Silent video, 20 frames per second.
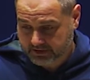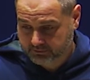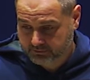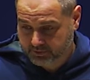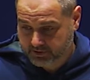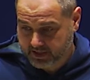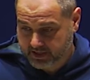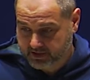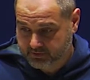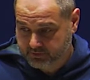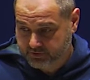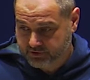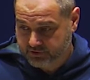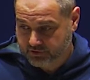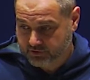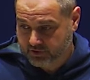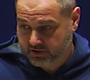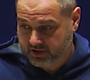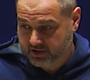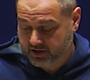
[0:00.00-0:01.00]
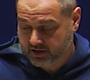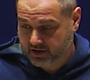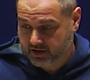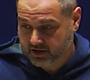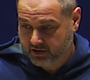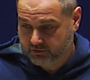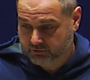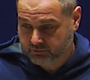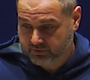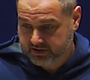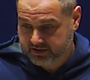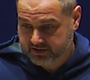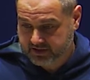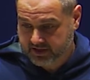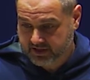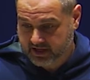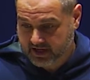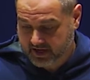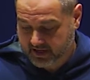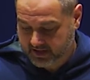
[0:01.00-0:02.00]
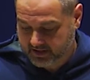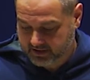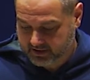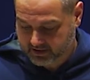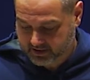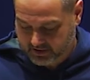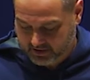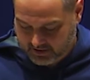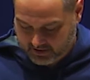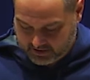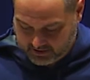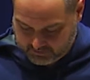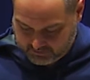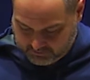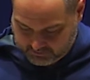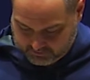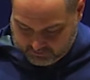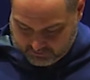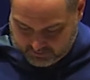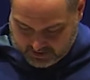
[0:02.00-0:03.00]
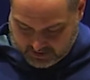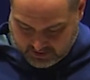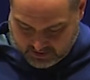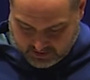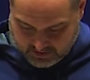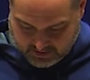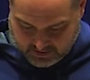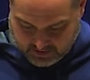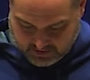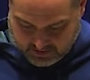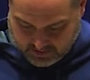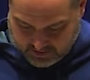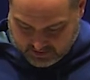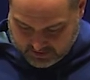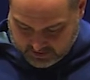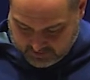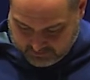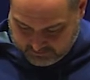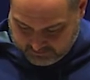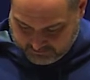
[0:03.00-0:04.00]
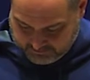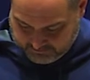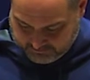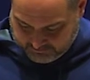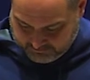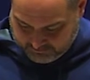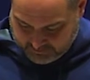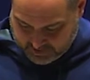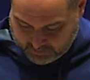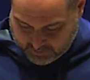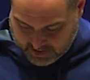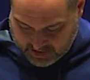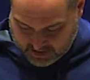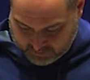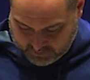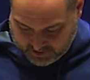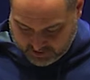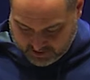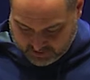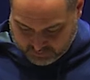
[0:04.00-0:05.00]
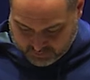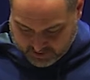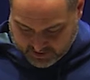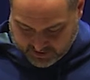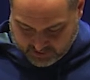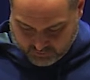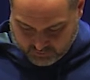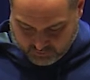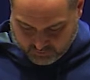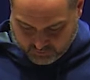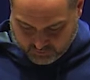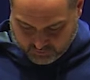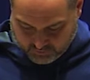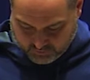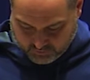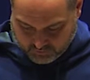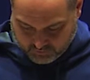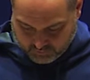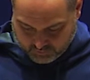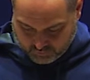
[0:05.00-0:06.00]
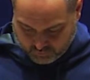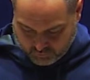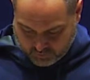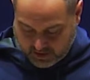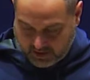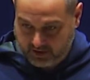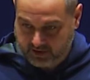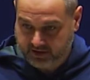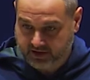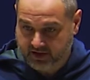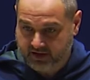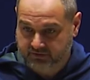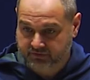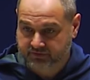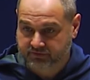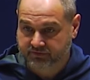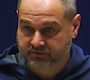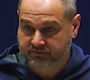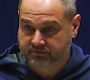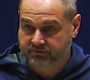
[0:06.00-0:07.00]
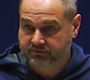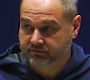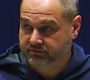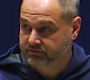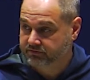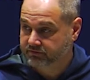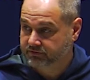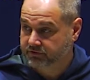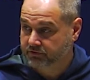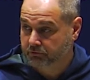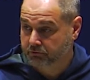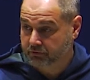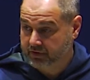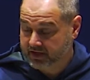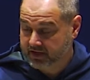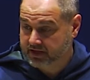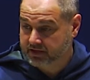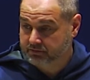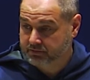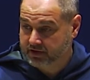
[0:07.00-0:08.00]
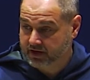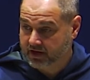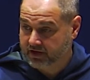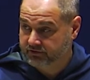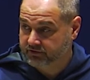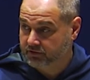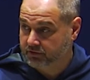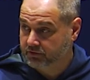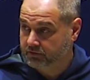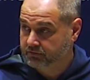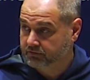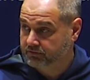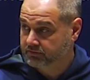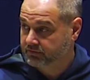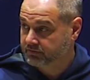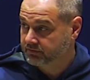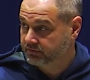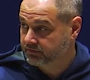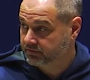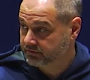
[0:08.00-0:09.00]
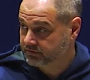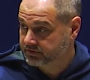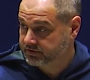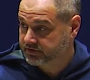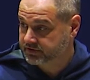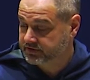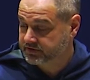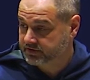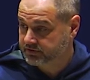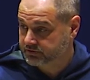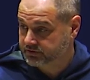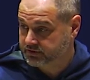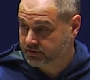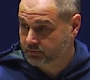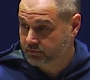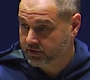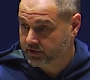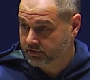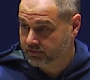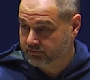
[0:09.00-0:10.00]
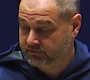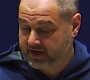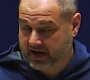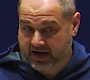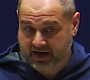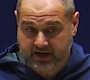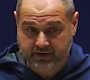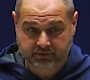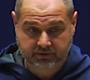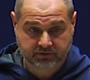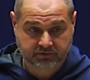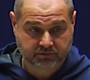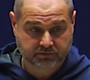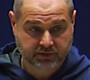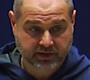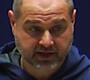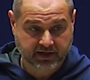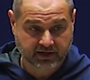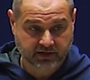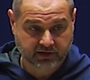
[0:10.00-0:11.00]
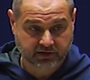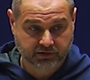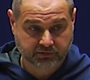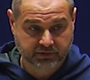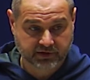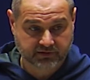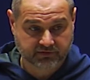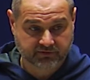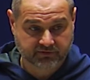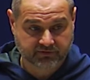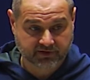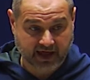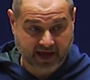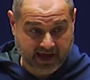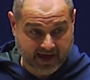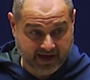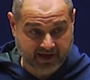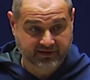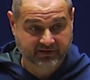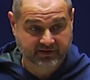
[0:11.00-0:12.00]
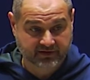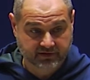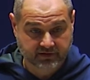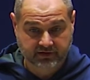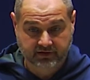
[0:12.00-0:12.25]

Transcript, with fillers: played Missouri on Wednesday night and, um, in my opinion, played well enough to win, but also just it was a weird vibe. It played a little bit flat,